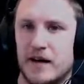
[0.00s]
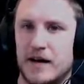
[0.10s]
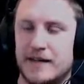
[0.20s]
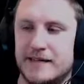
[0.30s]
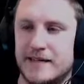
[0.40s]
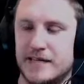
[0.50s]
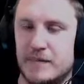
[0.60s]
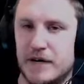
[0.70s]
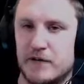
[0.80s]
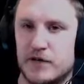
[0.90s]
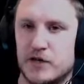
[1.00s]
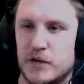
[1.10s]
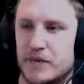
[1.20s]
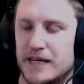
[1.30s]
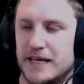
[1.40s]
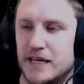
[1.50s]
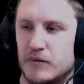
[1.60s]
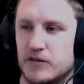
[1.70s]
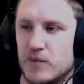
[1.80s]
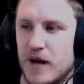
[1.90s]
and he's disappeared from the top of the
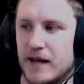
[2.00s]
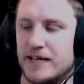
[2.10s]
leaderboard as well.